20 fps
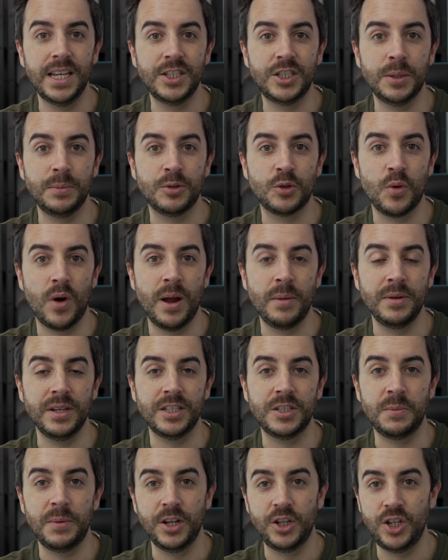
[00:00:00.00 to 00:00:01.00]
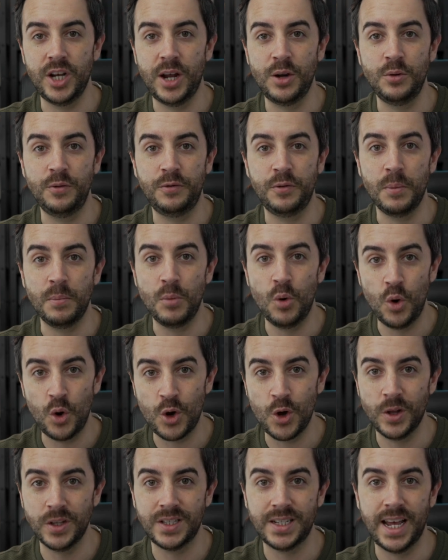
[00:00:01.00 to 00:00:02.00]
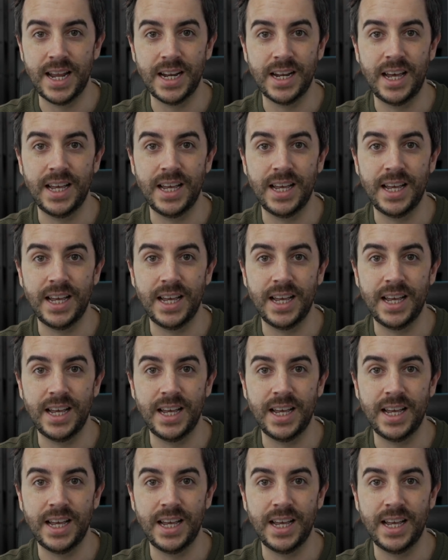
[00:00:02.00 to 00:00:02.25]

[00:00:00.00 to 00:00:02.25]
and subscribing to my channel for more content